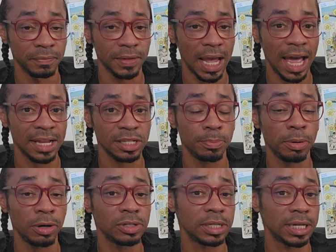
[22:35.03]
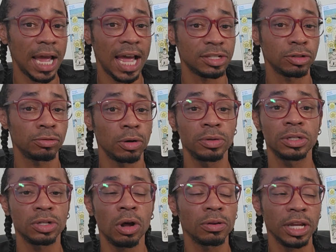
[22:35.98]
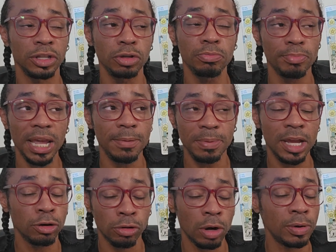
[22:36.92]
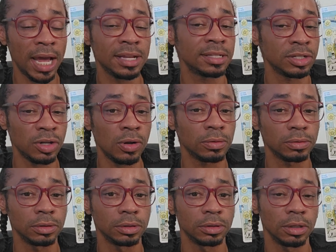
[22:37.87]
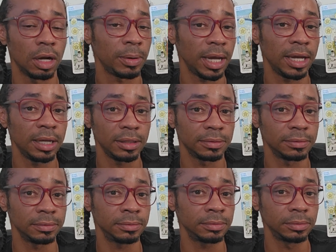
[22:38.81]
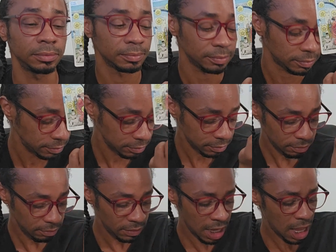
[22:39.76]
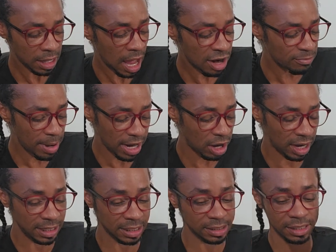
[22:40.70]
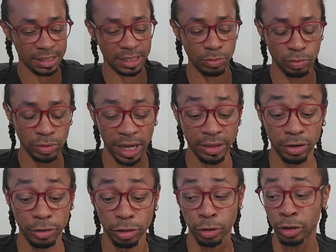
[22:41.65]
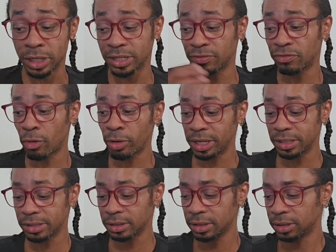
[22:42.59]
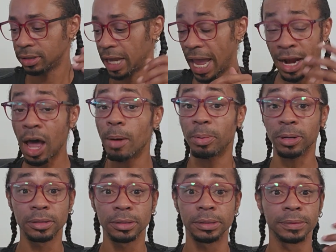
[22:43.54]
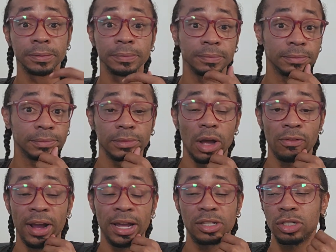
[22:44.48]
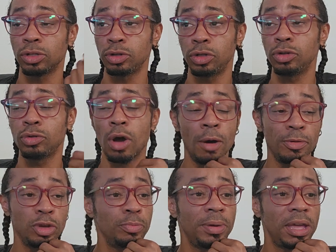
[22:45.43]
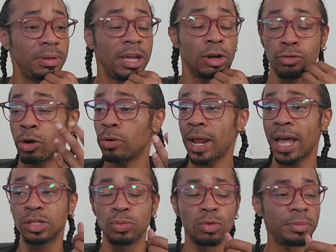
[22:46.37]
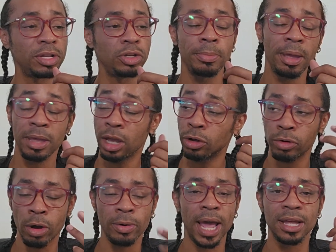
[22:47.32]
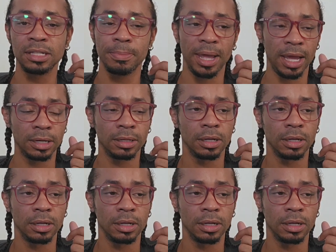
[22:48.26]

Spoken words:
as a person, as a grown adult. And you may be a grown-ass adult, okay? A lot of my audience is in like their 30s and 40s and up. All right, so you may be a grown-ass woman, you may be a grown-ass man,